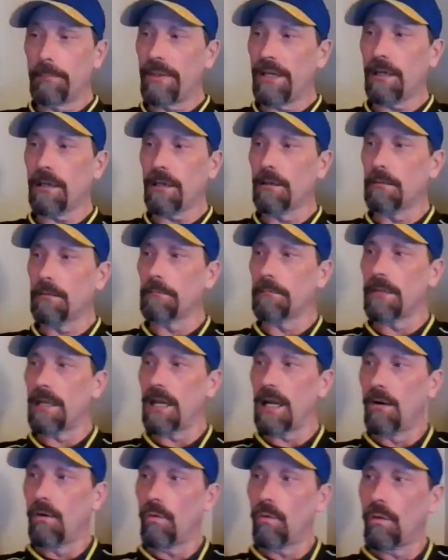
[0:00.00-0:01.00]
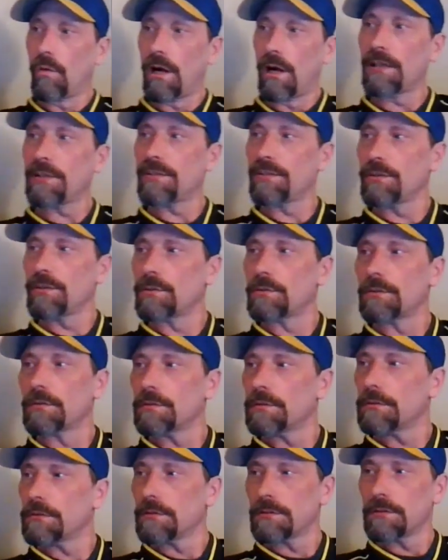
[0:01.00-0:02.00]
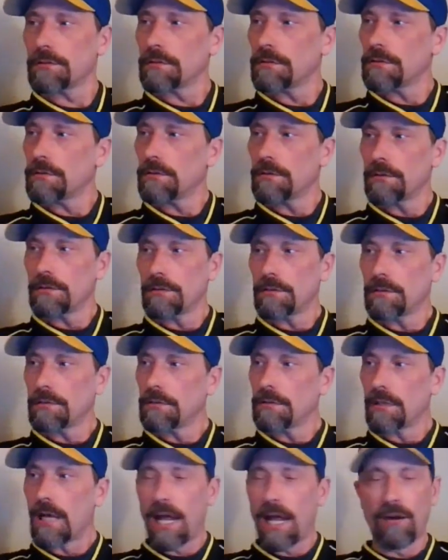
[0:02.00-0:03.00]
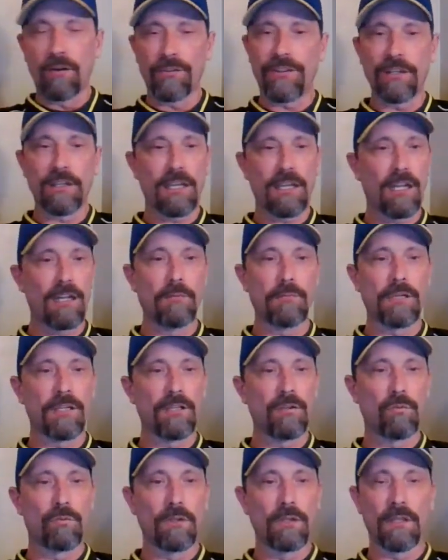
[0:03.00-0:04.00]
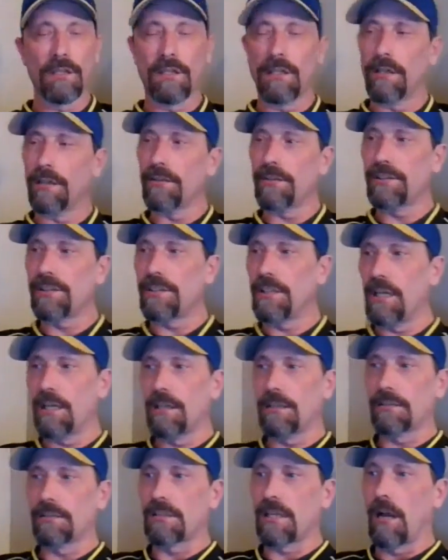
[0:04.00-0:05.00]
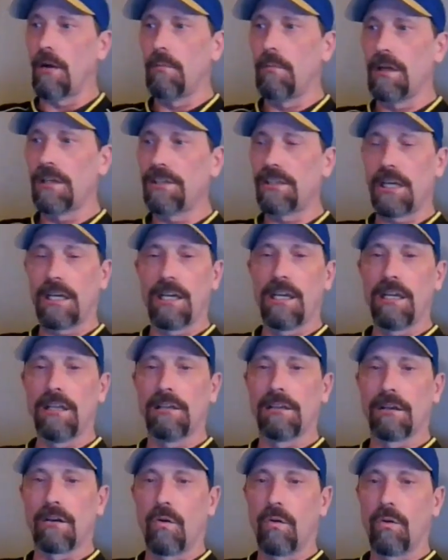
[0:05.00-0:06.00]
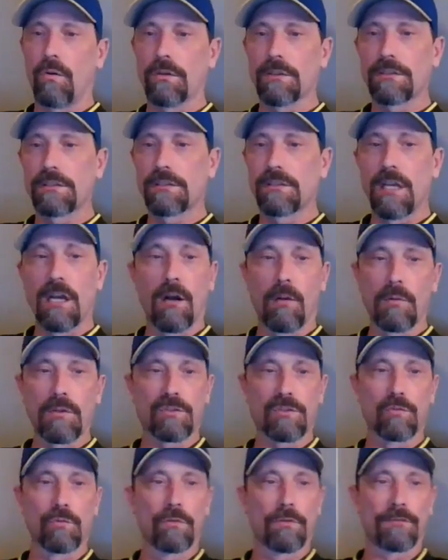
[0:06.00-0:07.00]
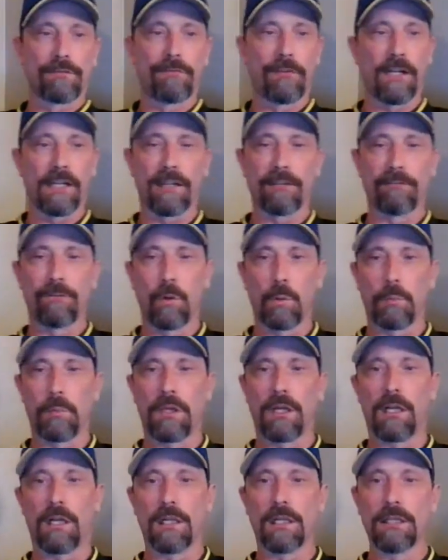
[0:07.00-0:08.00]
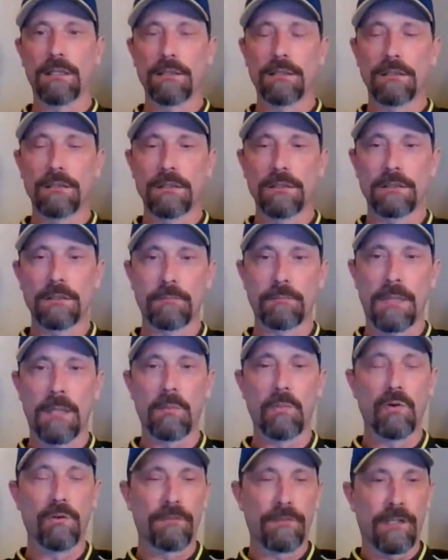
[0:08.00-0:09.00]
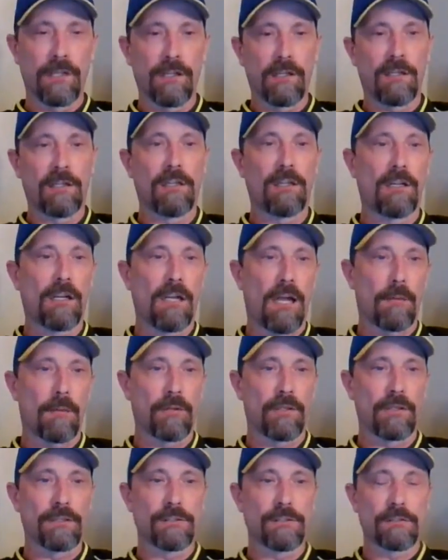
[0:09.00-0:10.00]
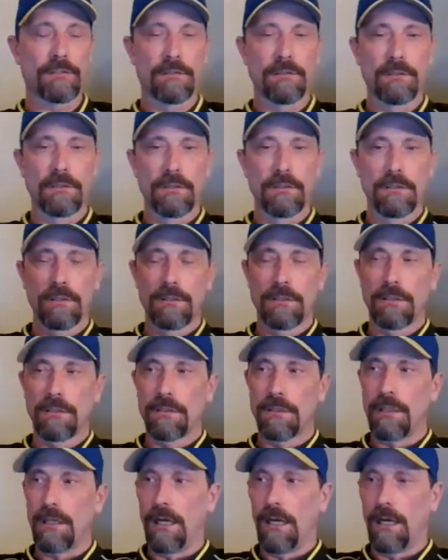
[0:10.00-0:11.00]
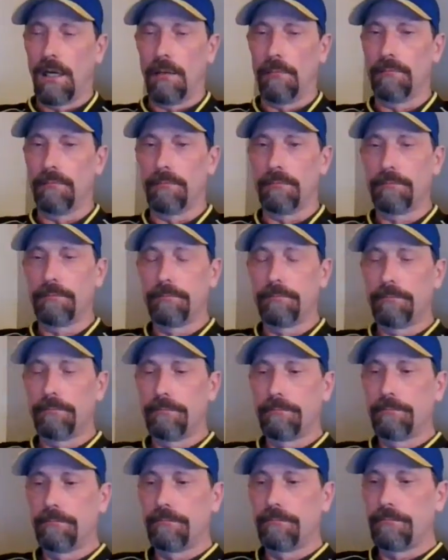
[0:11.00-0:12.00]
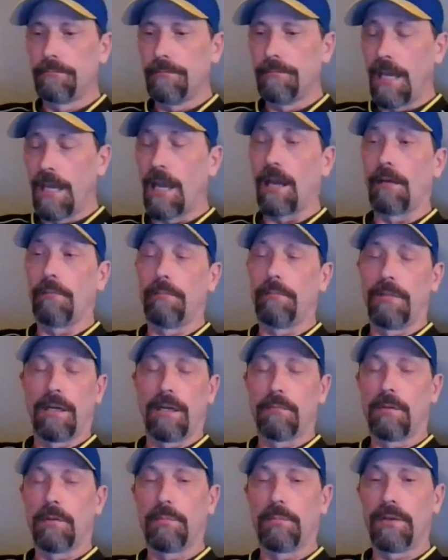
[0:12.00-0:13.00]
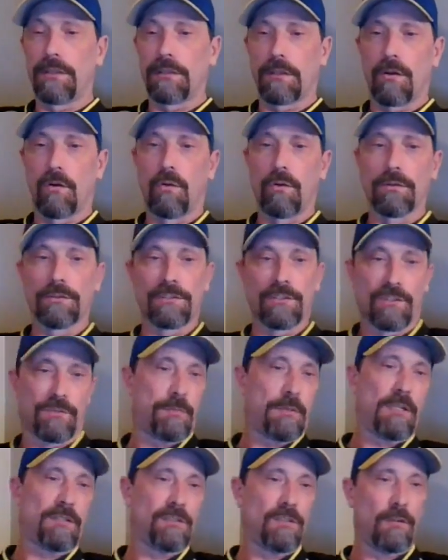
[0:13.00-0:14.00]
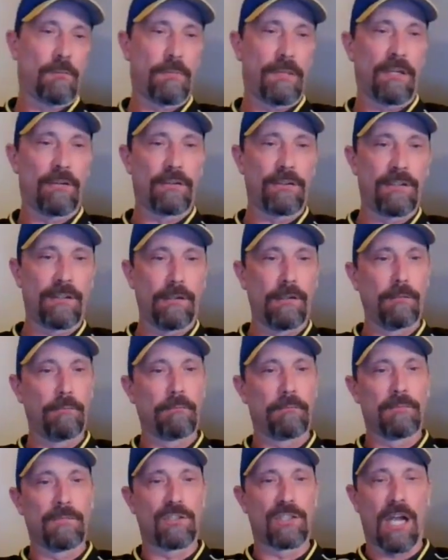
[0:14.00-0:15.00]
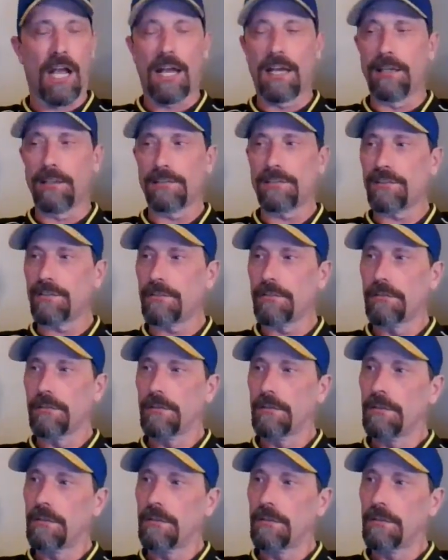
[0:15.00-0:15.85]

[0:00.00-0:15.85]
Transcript: pick them. I don't want to. I don't think anybody really understands how much I hate the Colts. They almost ruined fucking football by moving to Indianapolis. Yeah, but I'm going to pick the Colts just because they're a better team. Giants.